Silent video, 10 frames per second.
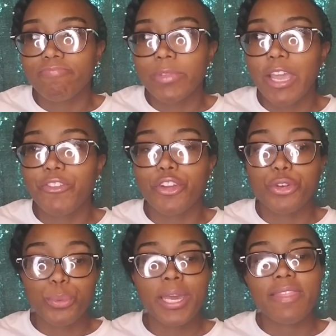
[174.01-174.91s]
if you're
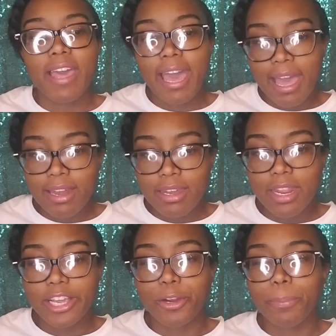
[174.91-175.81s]
doing that
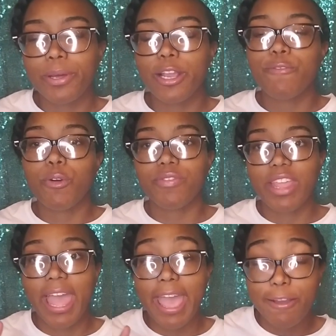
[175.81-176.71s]
and you're putting forth
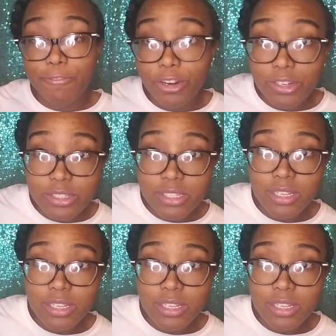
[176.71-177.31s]
the effort